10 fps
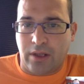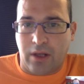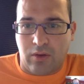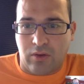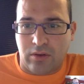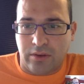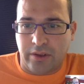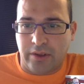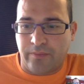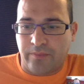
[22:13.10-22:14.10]

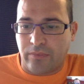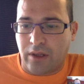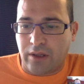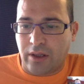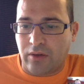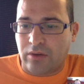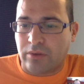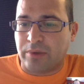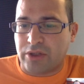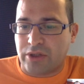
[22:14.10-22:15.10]
our
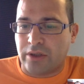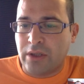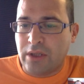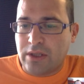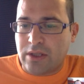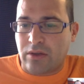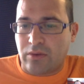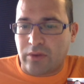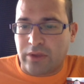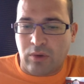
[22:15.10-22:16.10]
competition.
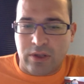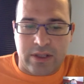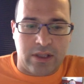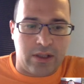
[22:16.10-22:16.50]
So it was